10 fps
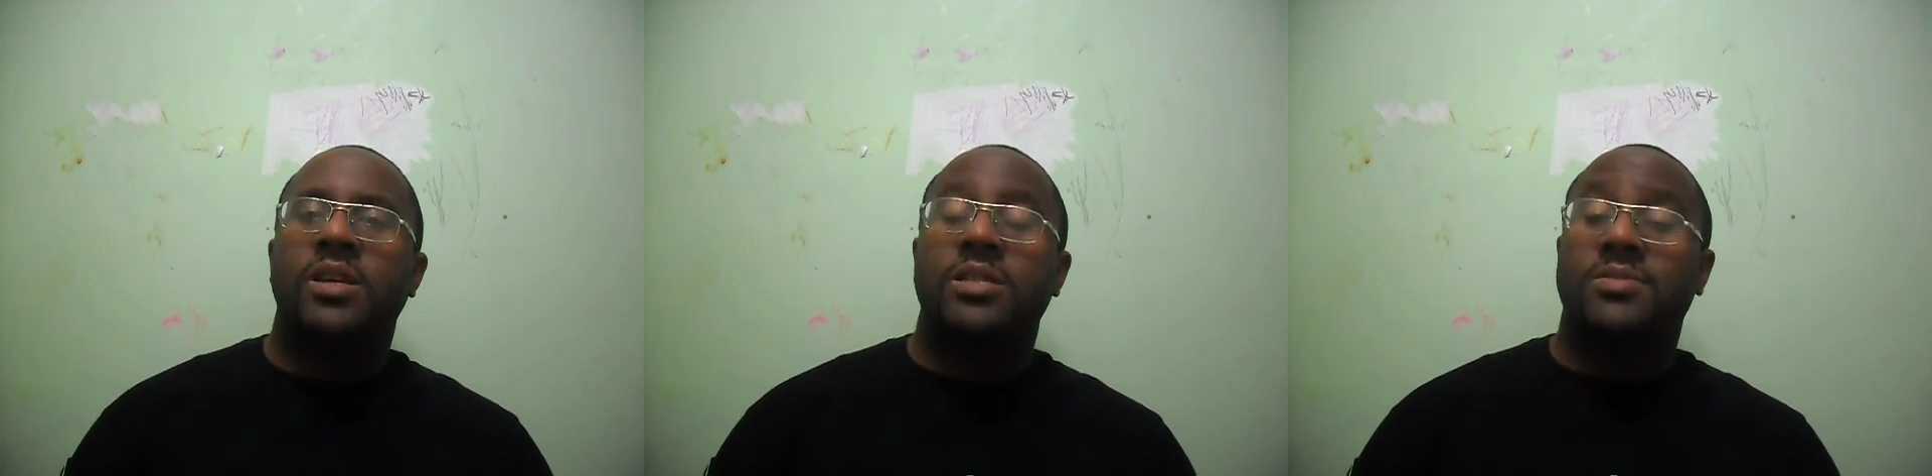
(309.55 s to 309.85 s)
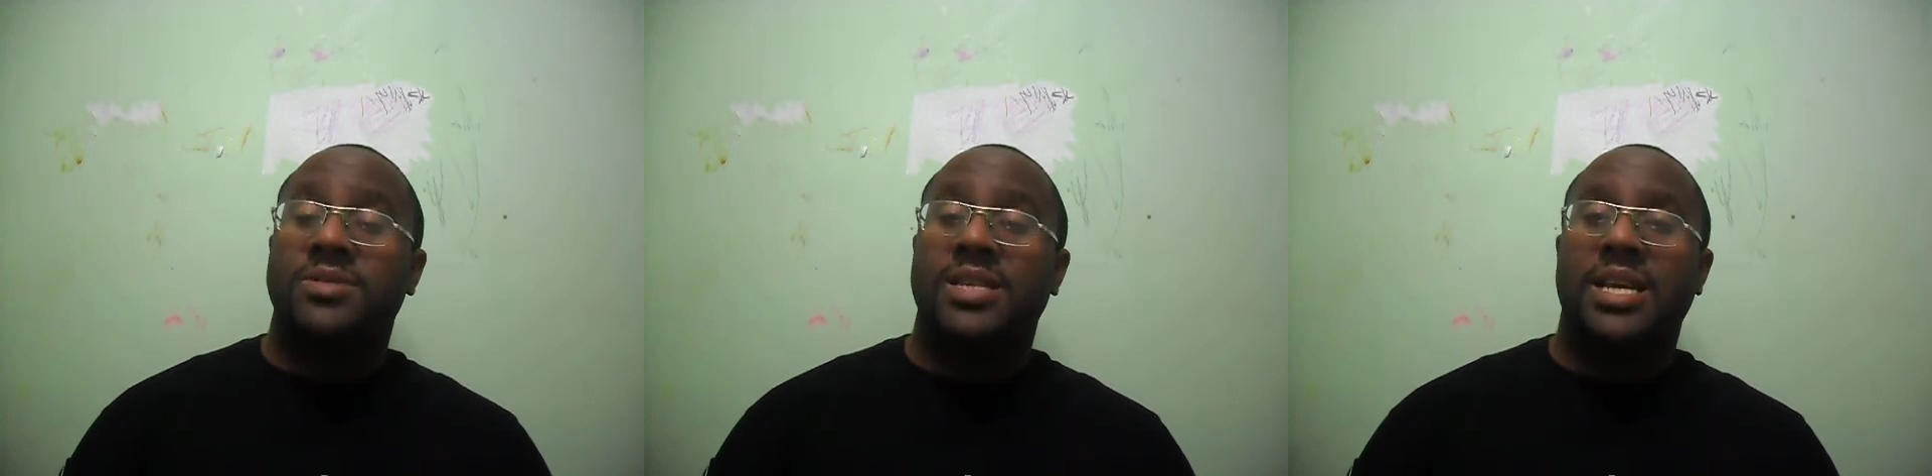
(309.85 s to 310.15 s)

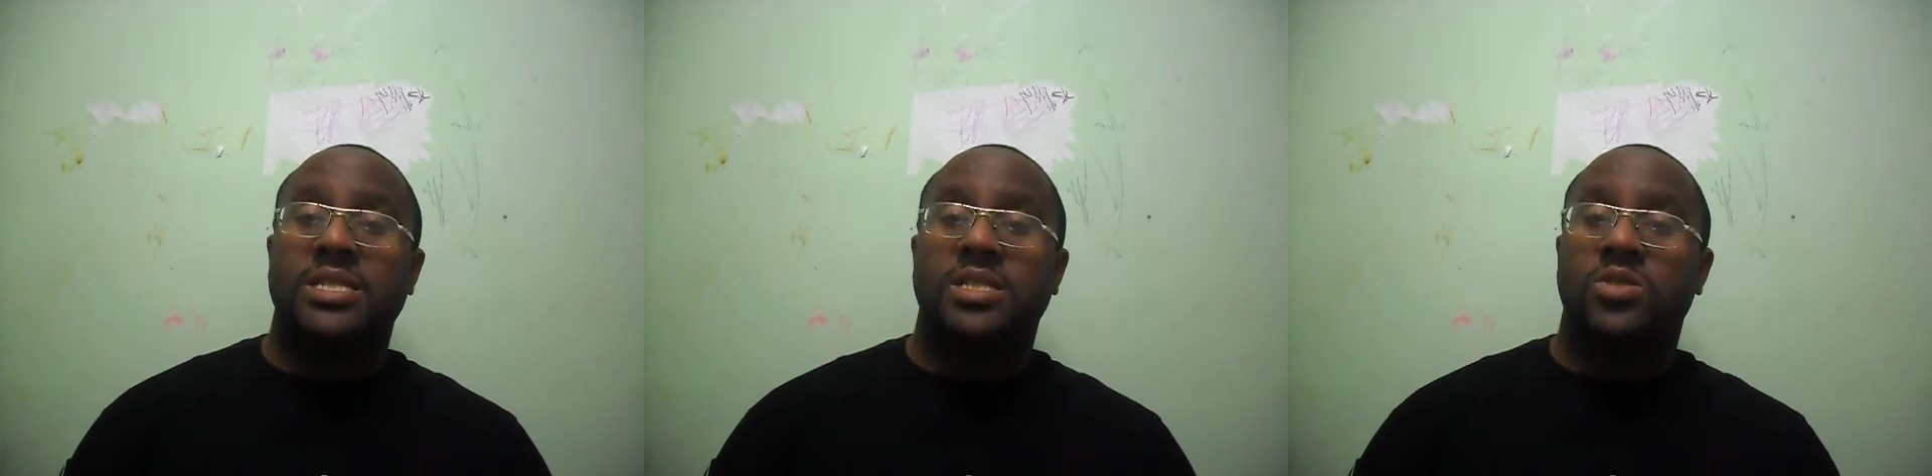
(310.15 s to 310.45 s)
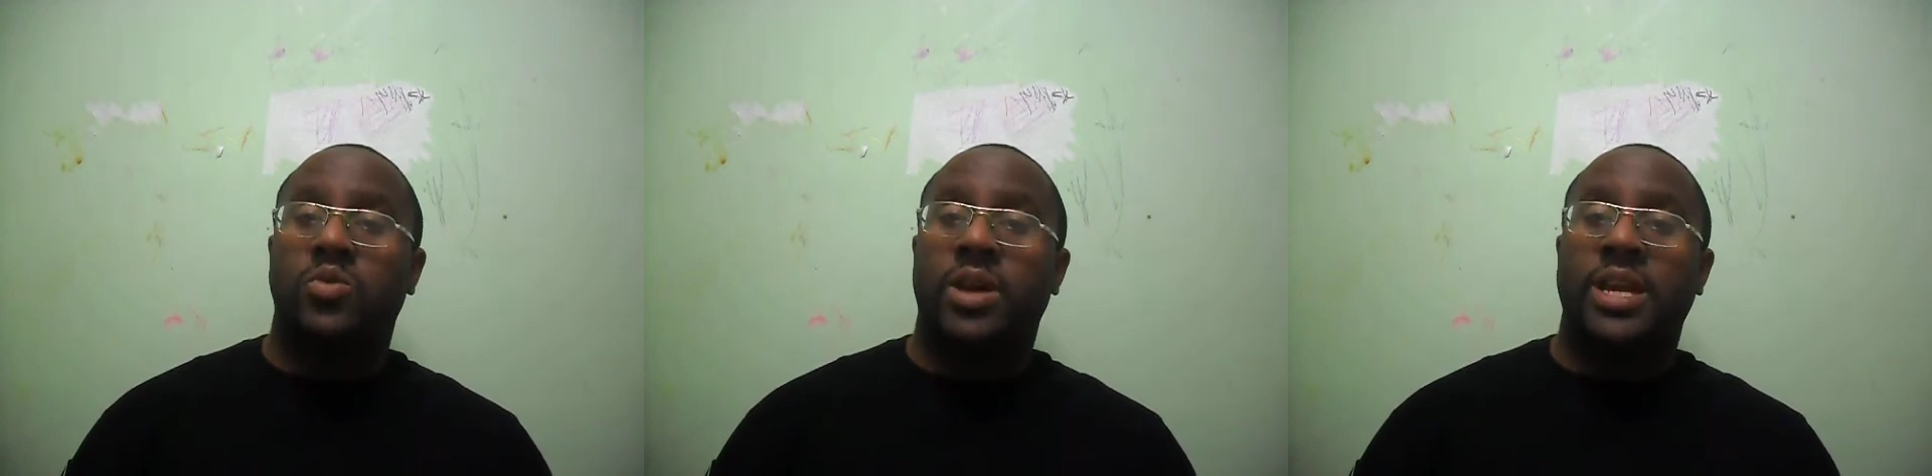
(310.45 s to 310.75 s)
some sections
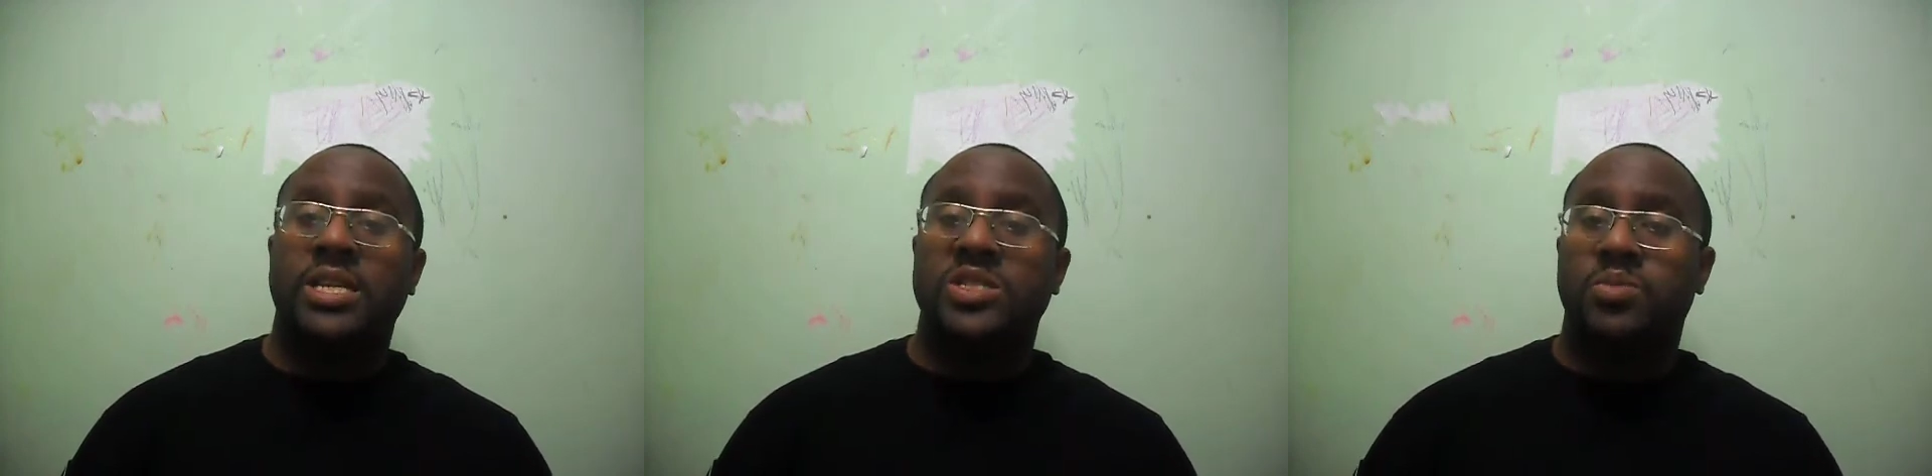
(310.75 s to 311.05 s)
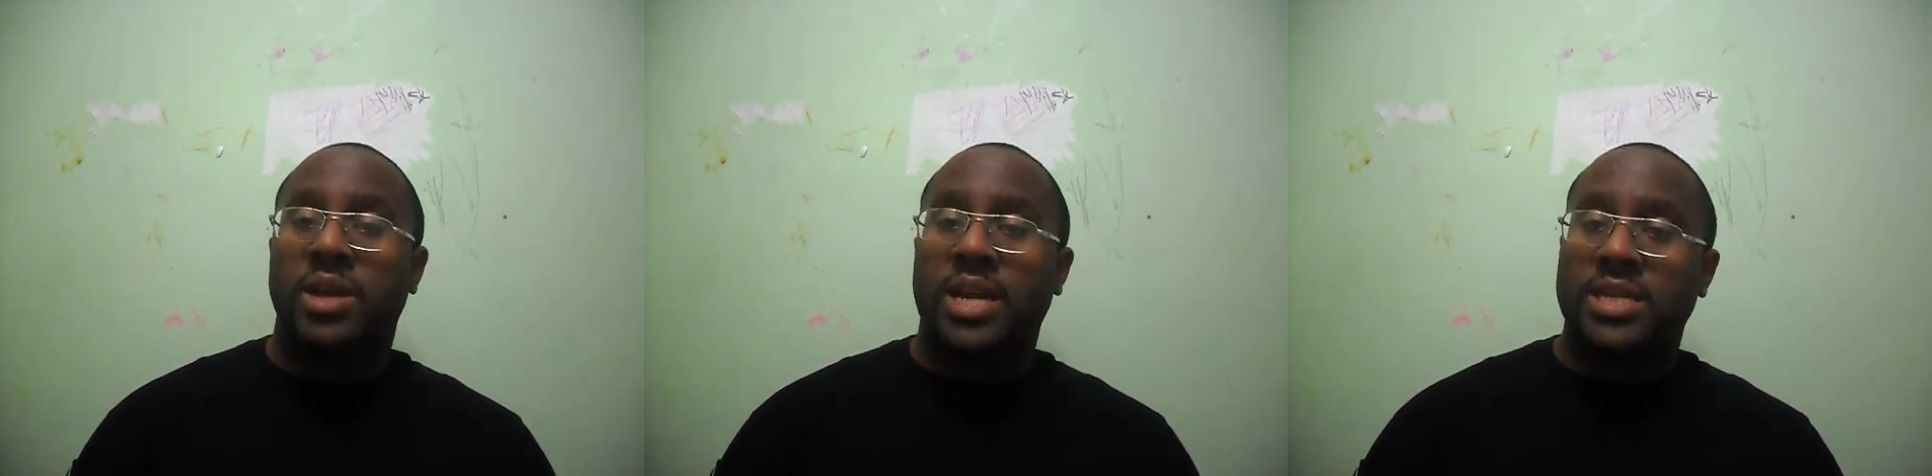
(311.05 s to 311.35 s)
where he
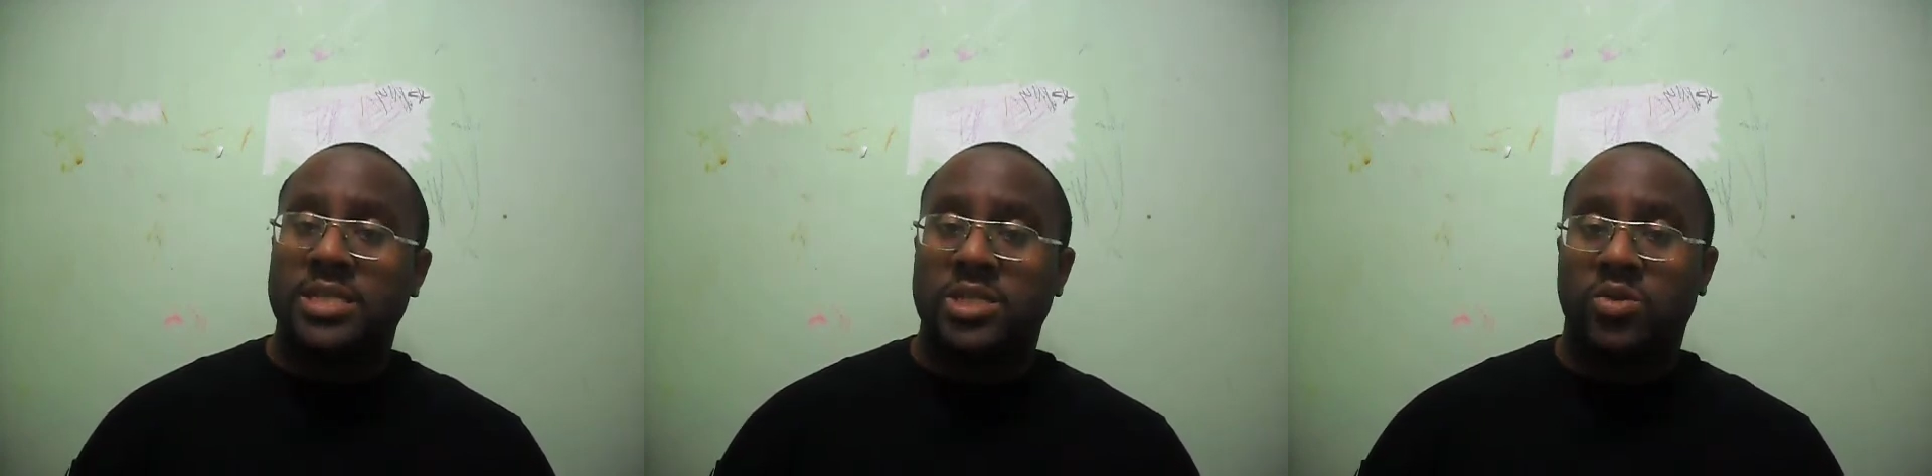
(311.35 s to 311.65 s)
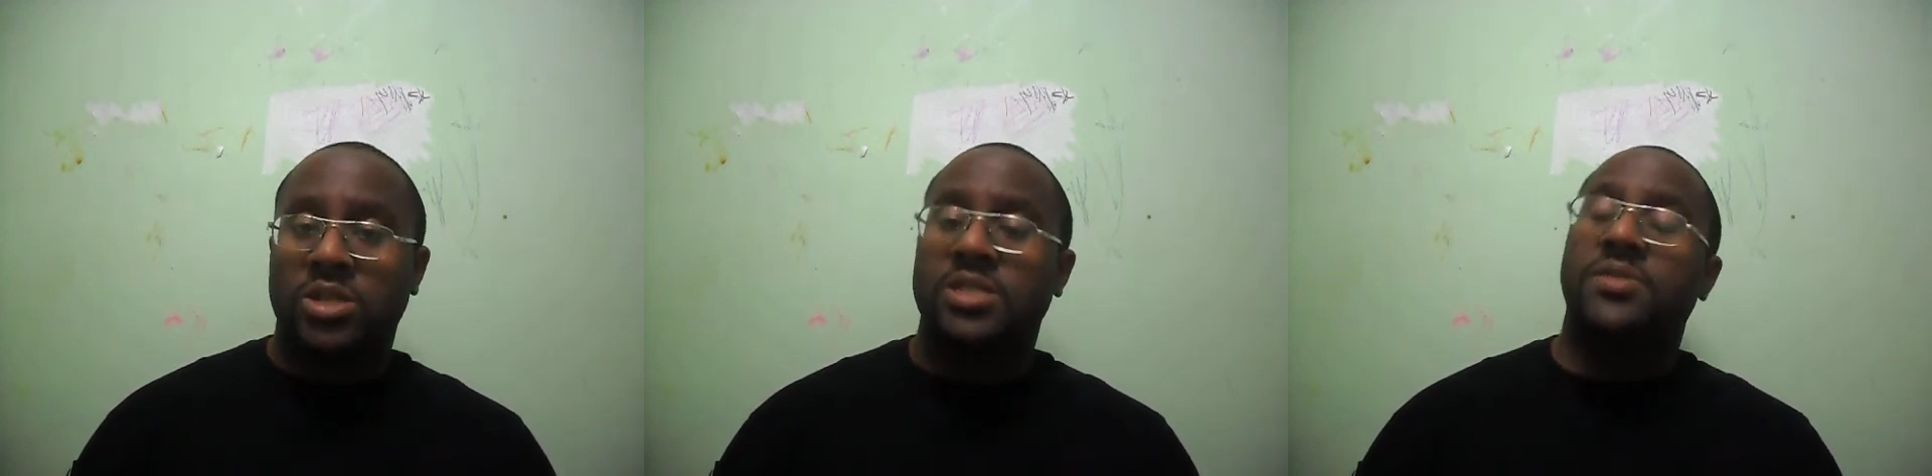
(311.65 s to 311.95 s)
explains his
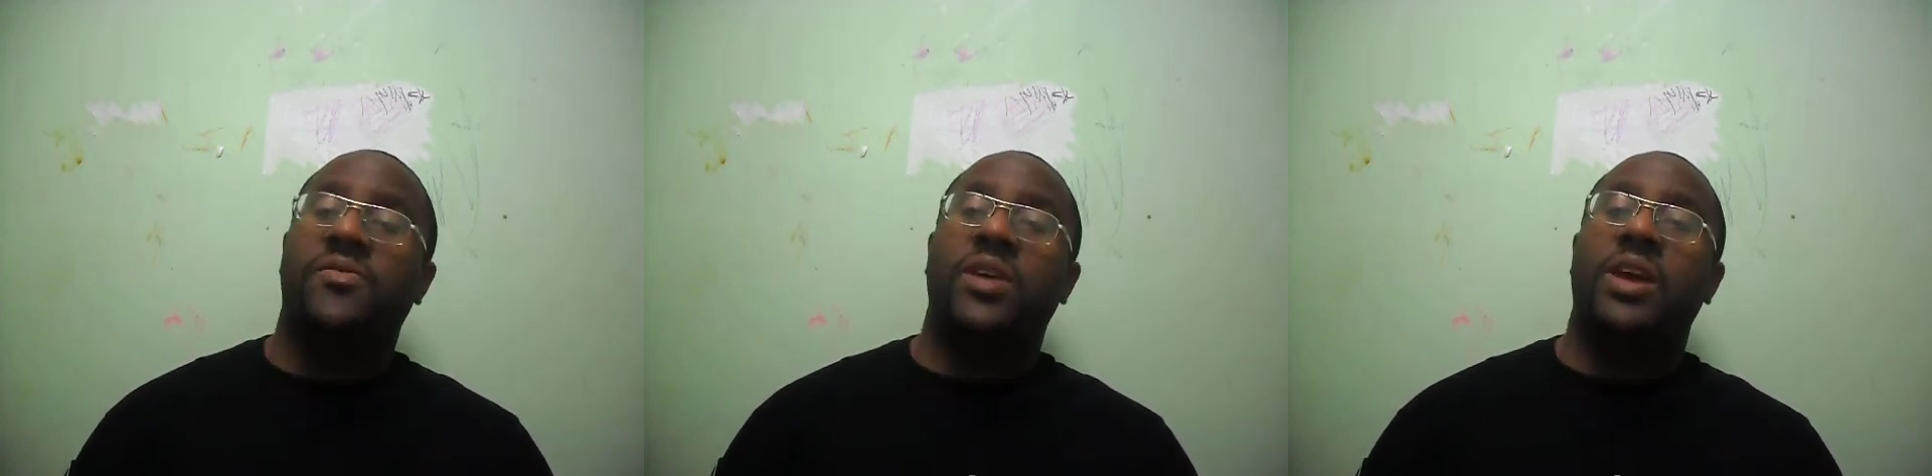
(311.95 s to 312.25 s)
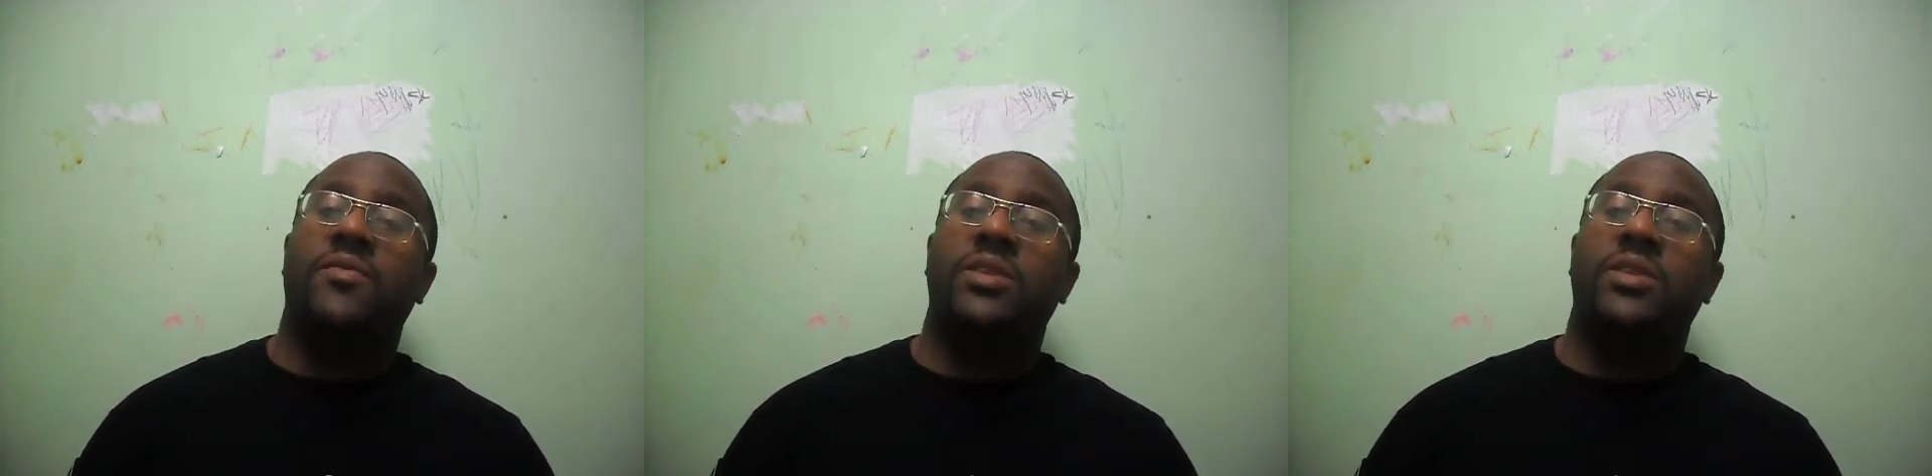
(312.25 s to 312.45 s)
Christian faith.